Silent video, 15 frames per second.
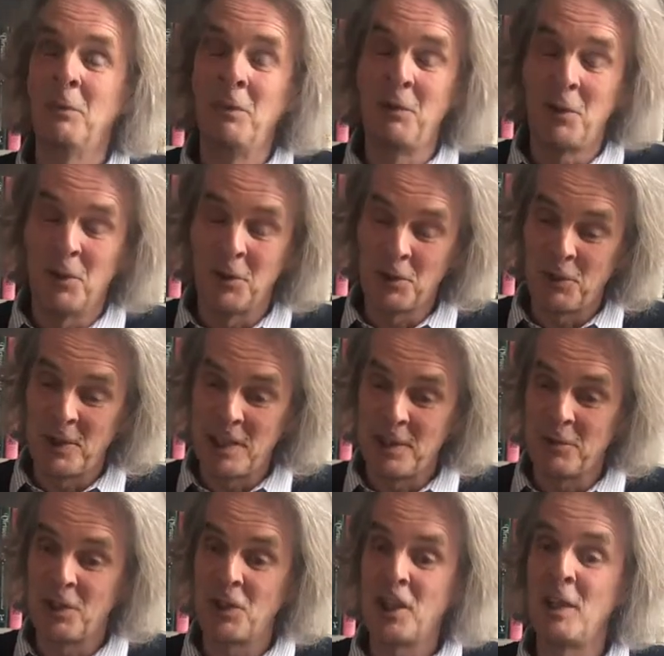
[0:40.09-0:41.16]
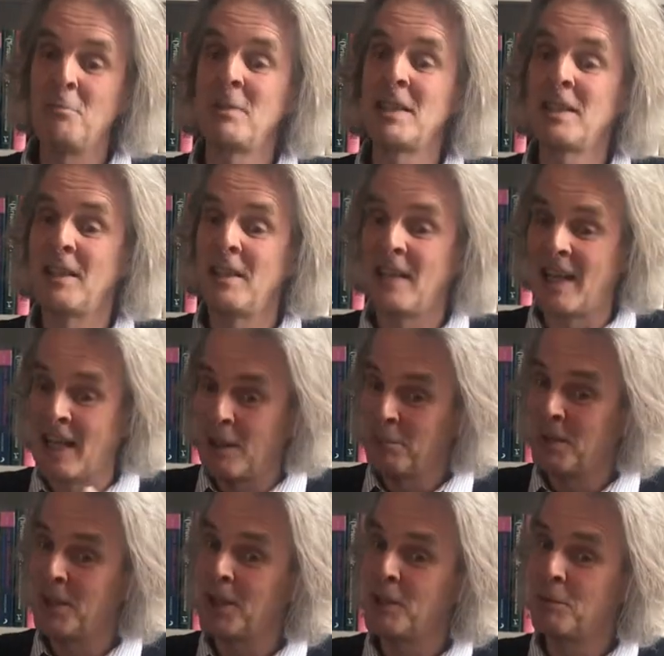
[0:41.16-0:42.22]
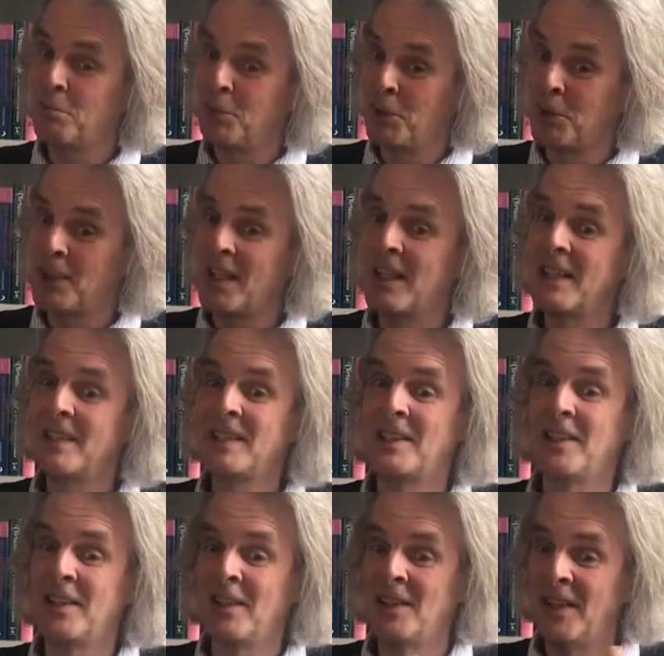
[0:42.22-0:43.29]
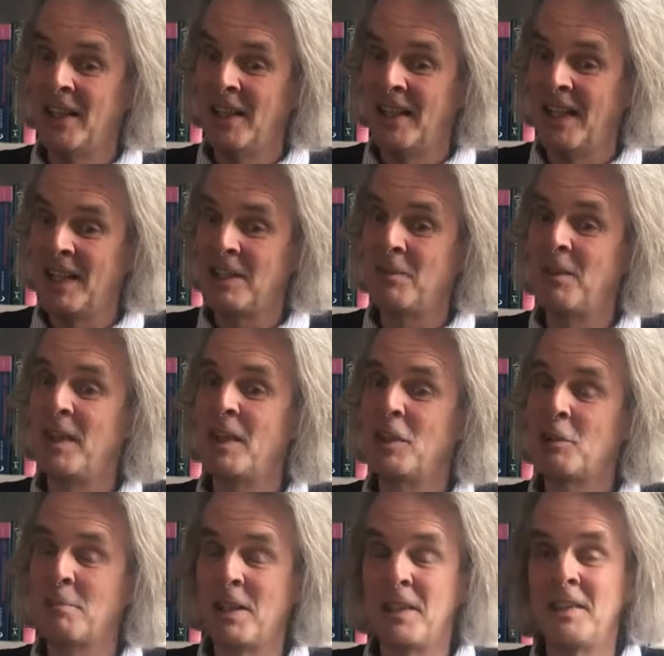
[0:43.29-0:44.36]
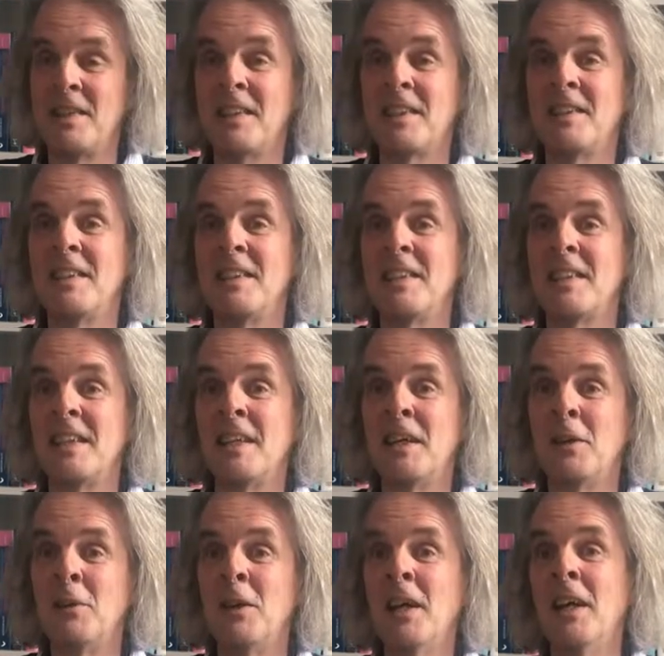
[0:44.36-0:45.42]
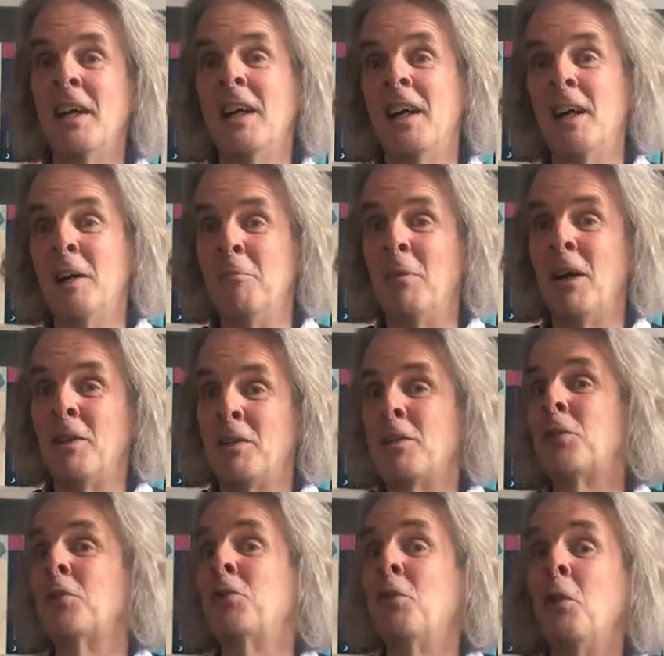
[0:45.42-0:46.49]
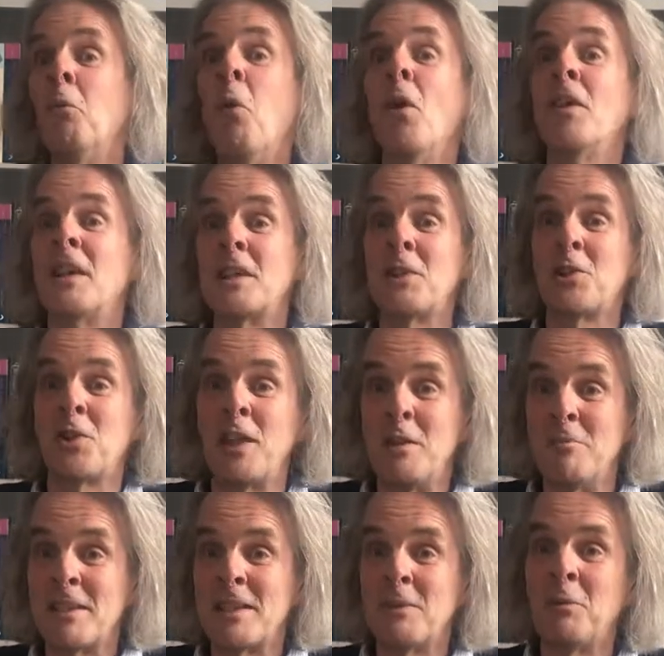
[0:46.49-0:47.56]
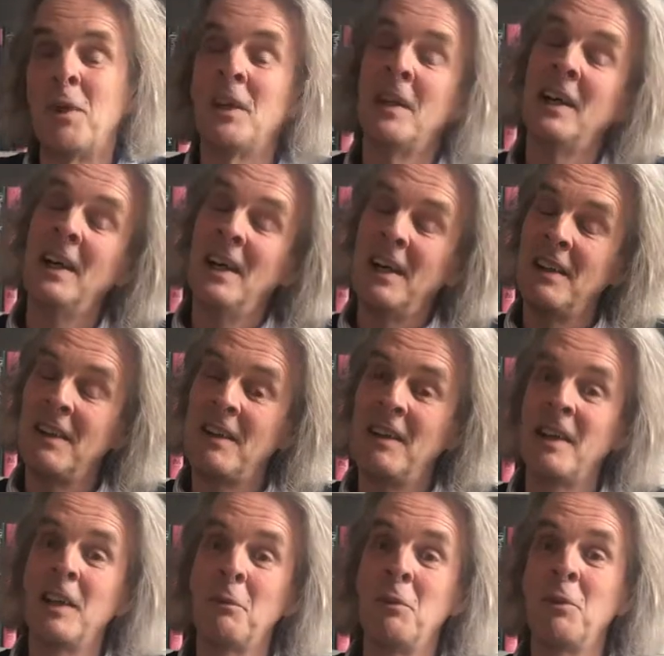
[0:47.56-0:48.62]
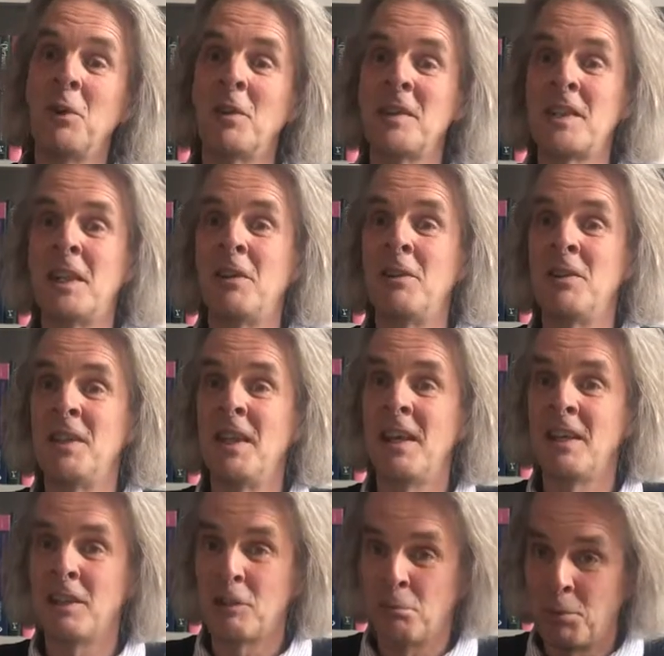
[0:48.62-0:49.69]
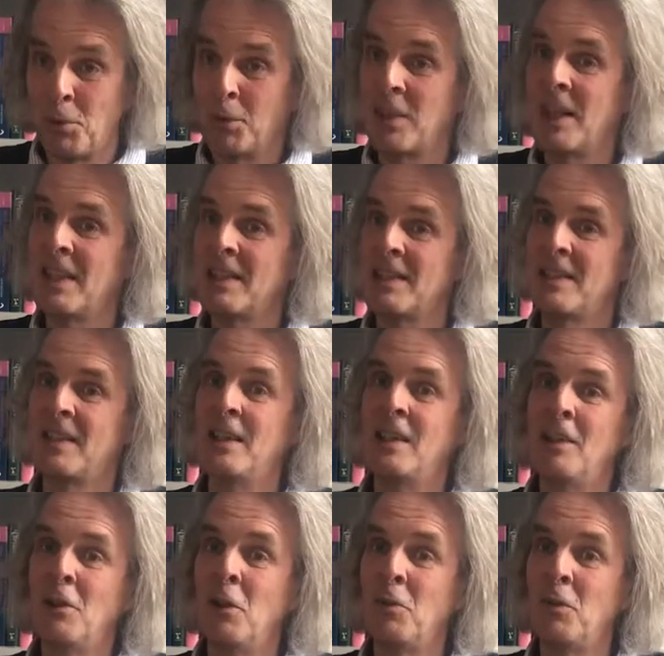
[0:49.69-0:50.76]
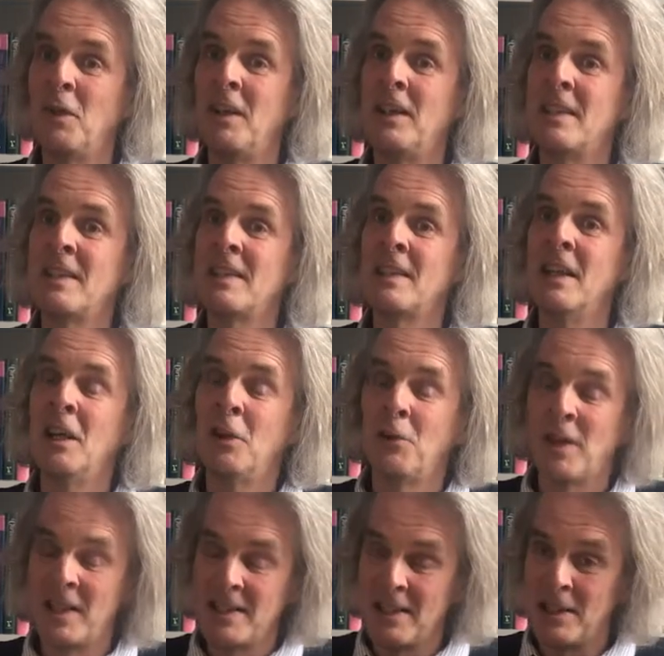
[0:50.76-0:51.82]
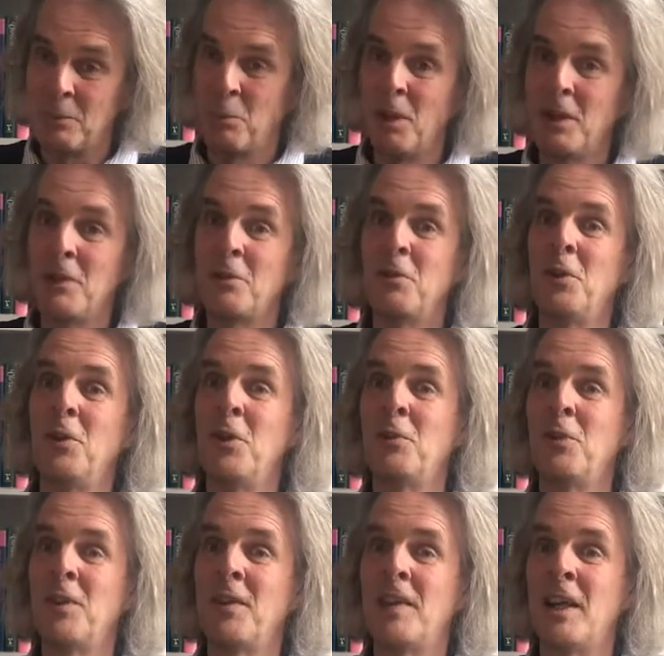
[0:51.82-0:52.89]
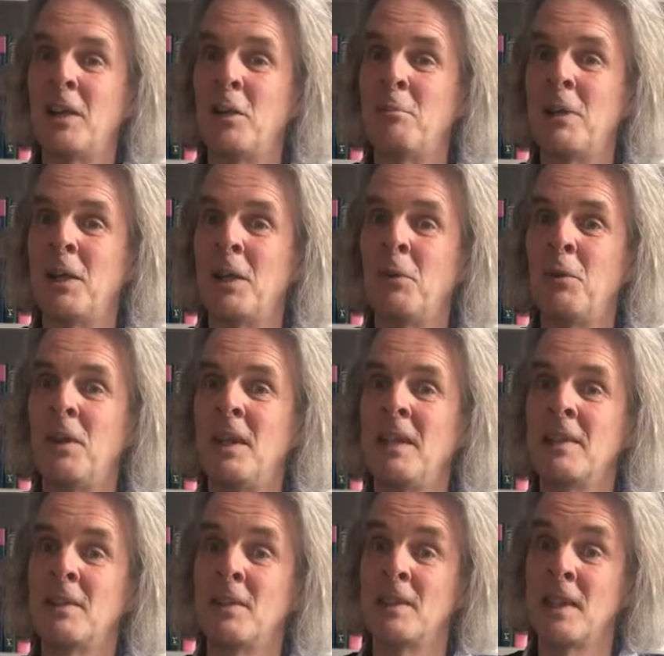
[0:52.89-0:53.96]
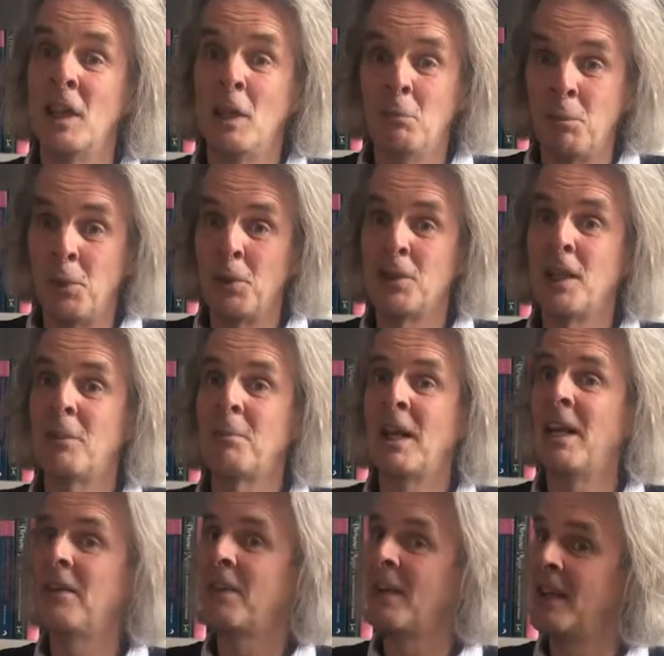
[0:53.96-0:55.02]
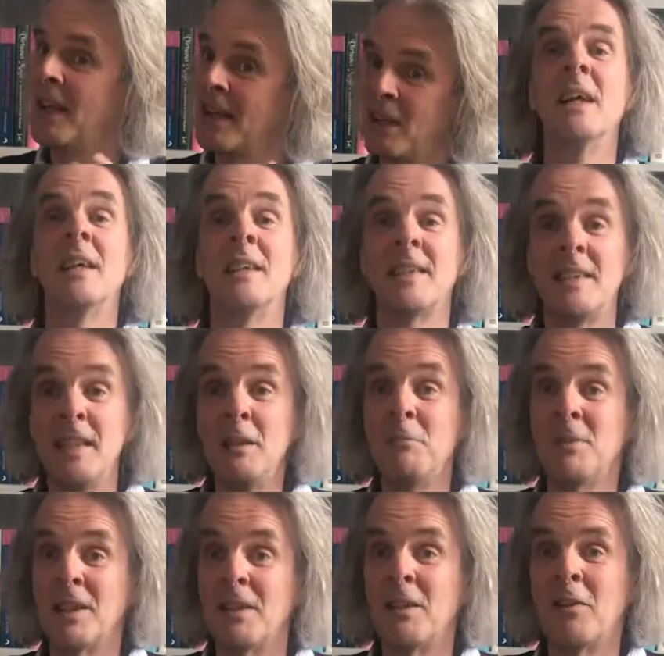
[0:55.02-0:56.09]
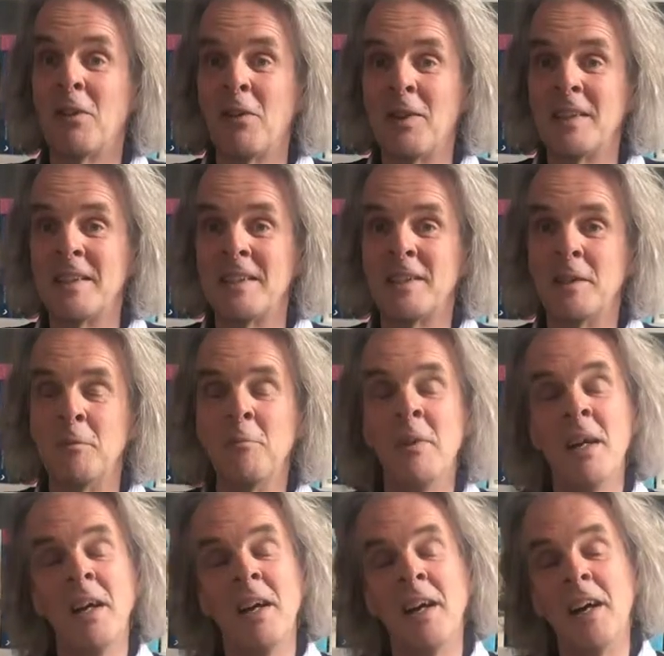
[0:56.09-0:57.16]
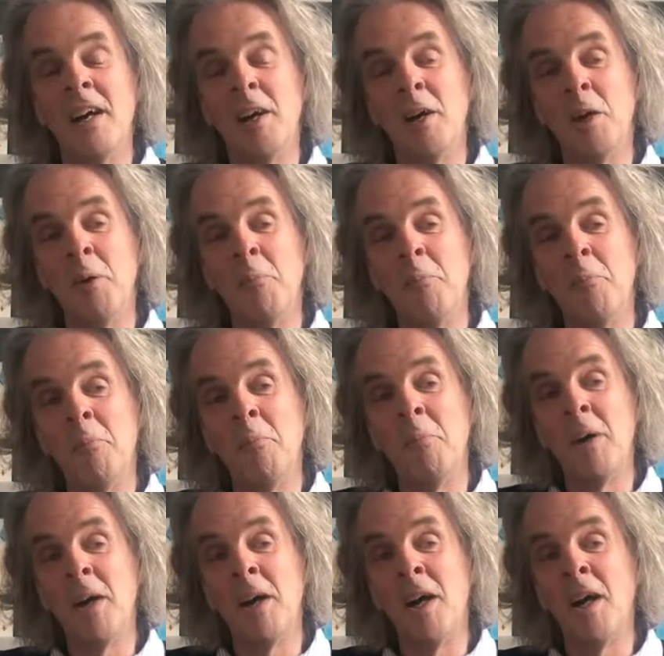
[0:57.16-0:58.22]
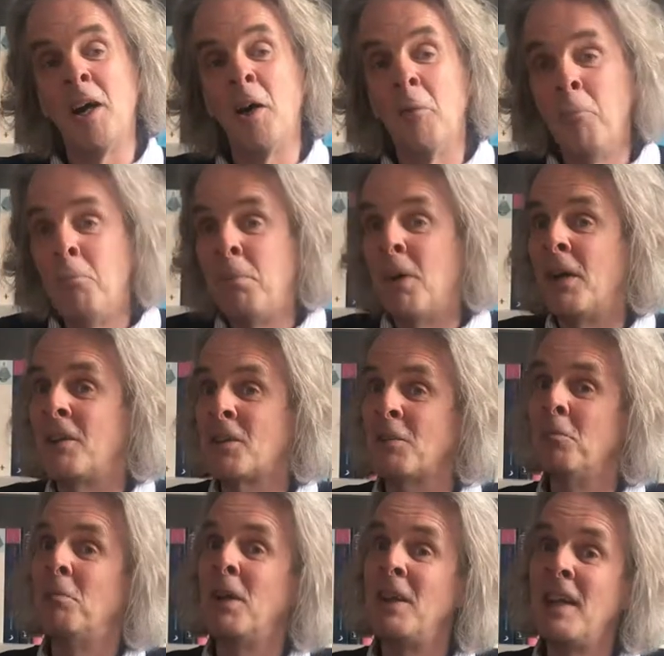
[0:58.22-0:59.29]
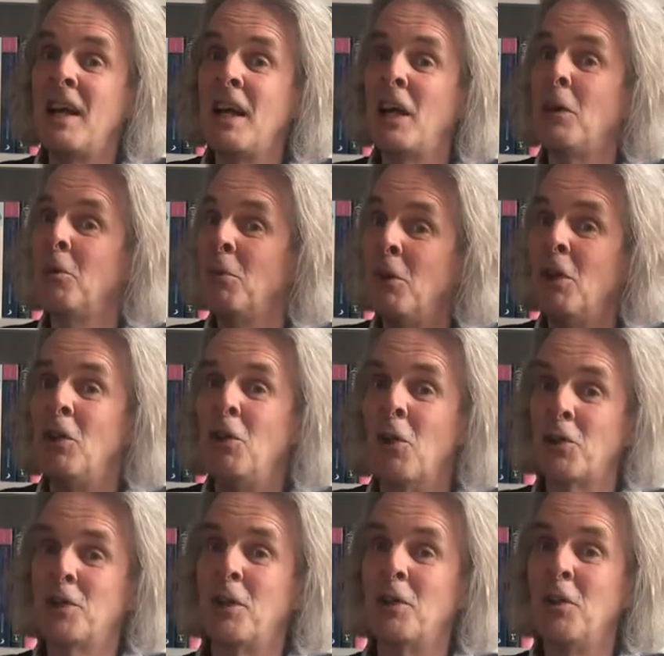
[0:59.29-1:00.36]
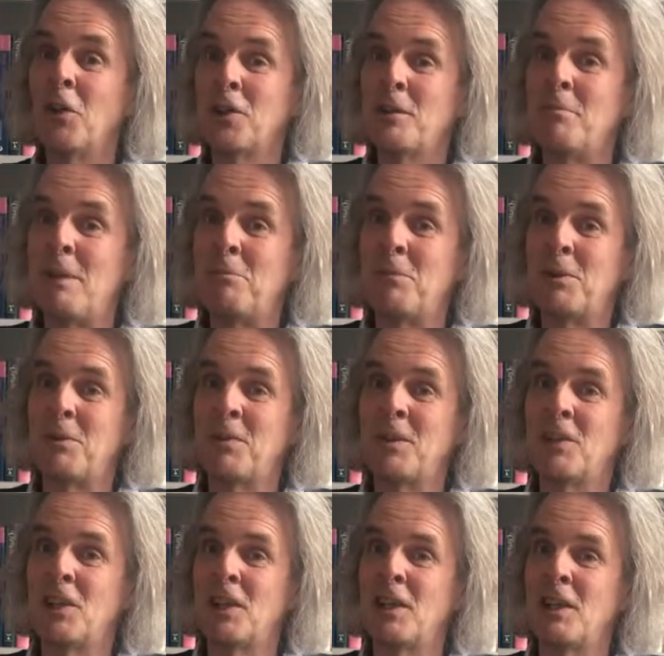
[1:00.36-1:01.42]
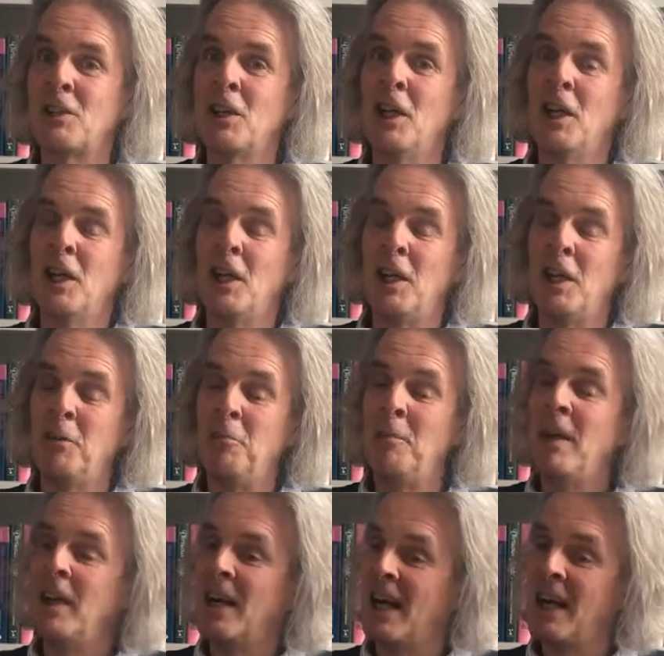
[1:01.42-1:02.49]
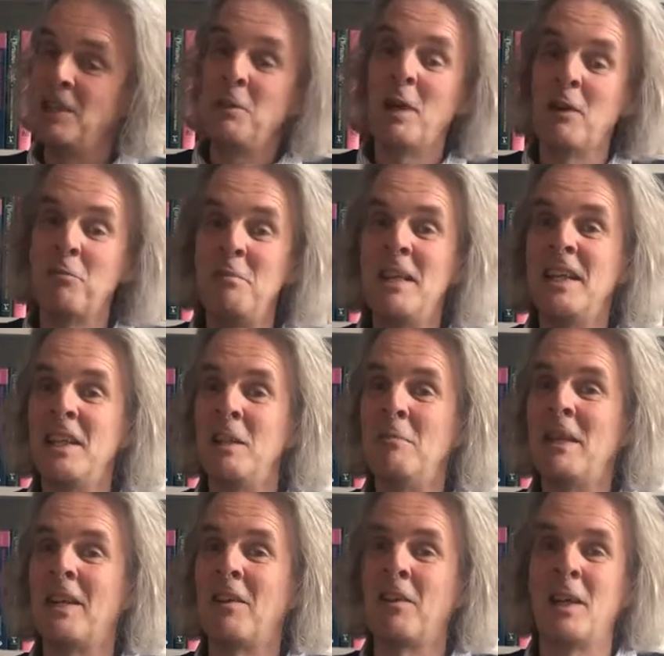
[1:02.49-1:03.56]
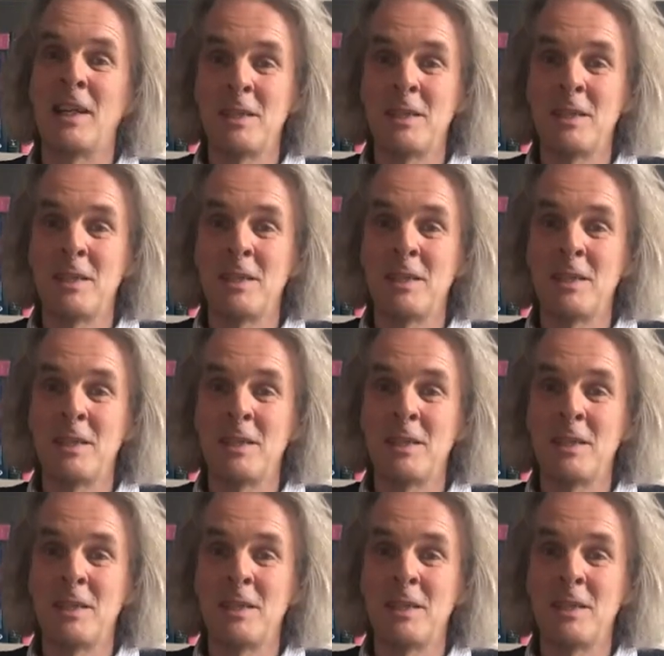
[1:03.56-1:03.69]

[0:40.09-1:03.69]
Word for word: We've got Christopher Jamison, abbot, broadcaster, head of the English Benedictines now, um, a, sort of at one extreme, as it were, and at the other we've got Sarah Dunant, broadcaster, novelist, writes these wonderful novels now about the Renaissance, brought up Catholic, steeped in Catholicism, um, Uh, but but now not a not a member of the church, um, and you have me in the middle.